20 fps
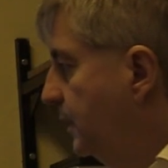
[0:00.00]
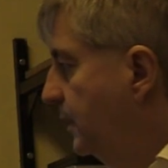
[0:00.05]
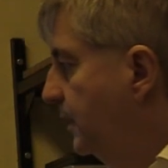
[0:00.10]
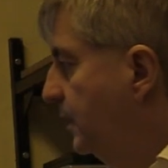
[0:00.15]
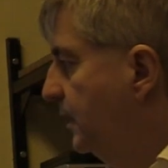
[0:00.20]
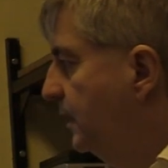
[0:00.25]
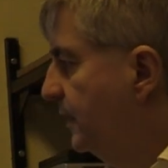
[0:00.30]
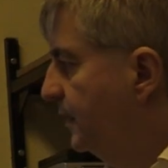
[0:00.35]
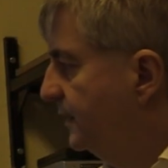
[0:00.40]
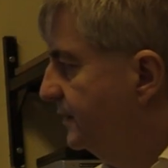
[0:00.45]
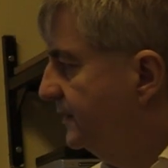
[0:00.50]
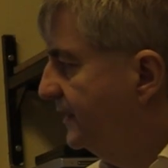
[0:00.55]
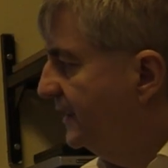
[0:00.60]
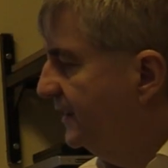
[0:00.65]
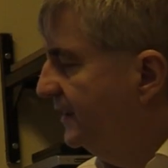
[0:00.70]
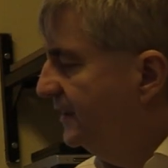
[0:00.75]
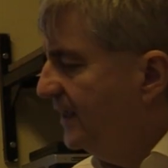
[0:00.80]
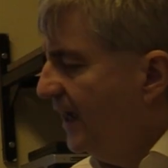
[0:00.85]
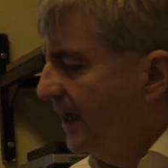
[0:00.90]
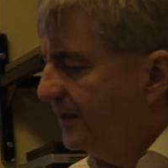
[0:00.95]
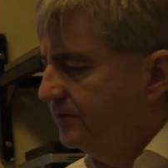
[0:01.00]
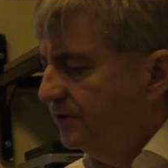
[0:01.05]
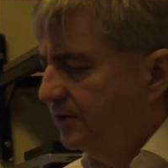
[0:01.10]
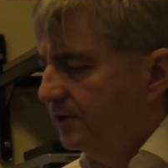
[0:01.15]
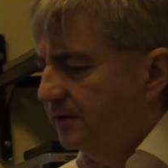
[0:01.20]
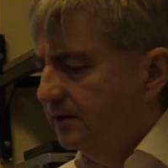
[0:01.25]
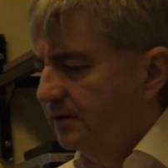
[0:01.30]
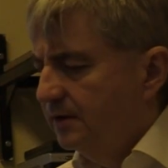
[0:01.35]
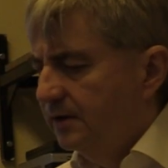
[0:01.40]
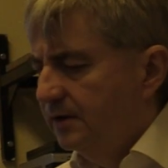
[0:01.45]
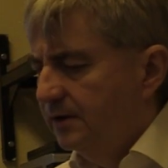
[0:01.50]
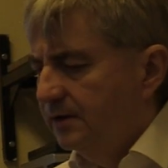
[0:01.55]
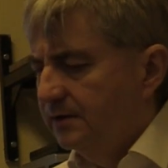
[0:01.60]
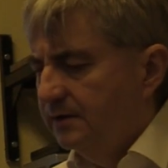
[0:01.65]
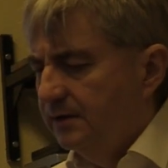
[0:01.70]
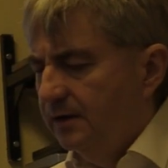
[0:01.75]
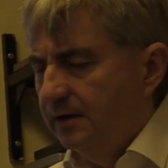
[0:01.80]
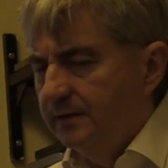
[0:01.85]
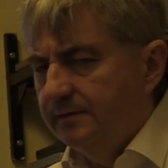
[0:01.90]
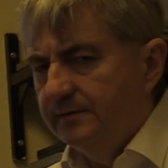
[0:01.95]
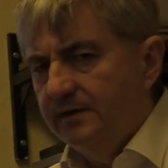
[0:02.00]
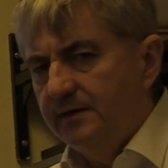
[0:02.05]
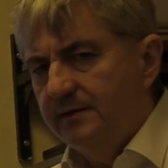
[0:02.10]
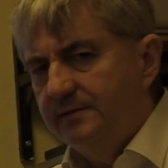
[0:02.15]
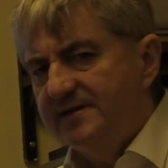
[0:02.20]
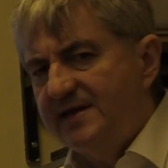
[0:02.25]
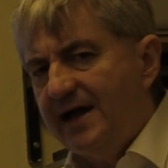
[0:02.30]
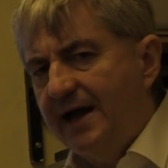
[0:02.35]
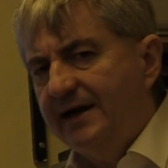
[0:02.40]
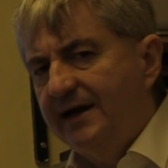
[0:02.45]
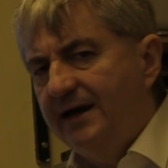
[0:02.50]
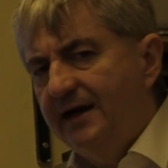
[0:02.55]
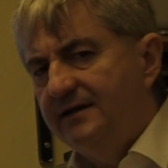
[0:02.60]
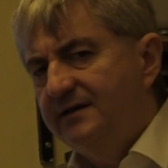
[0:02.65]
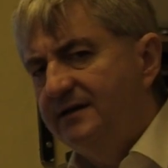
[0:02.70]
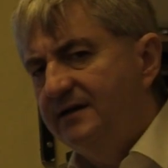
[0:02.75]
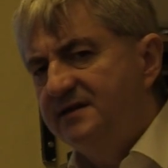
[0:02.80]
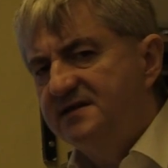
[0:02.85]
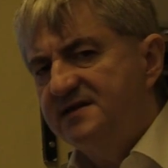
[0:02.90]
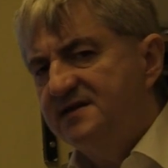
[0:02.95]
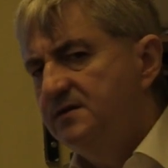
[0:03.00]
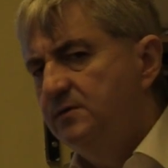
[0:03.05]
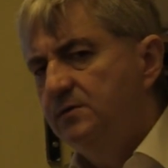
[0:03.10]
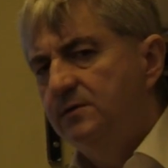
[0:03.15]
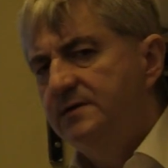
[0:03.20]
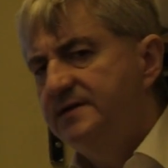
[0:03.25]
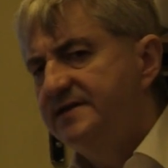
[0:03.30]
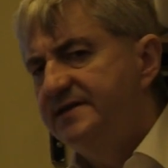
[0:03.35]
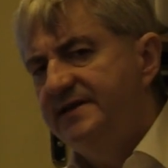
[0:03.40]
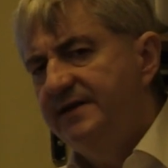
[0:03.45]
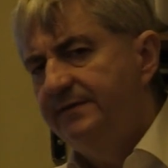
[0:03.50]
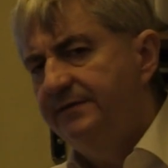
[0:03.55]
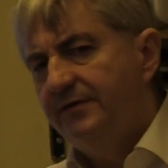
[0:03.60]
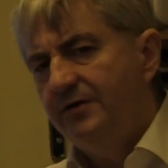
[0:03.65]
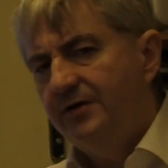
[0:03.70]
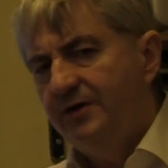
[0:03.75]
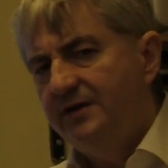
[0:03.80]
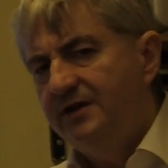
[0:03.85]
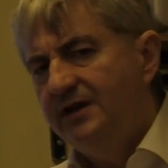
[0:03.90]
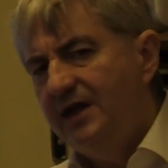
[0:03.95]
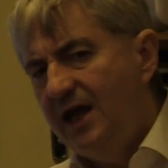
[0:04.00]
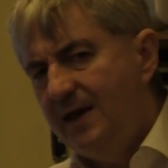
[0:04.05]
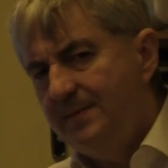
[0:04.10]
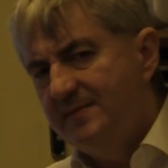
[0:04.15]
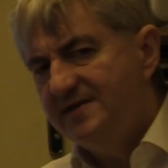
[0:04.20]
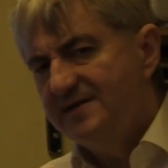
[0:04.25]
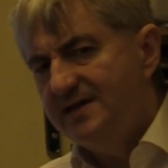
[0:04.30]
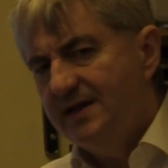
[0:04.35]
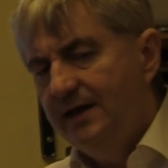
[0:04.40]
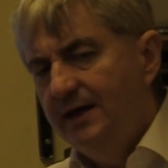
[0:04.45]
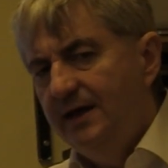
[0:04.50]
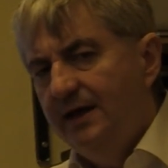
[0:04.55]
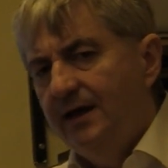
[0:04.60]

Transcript: In other psychiatric schools, different names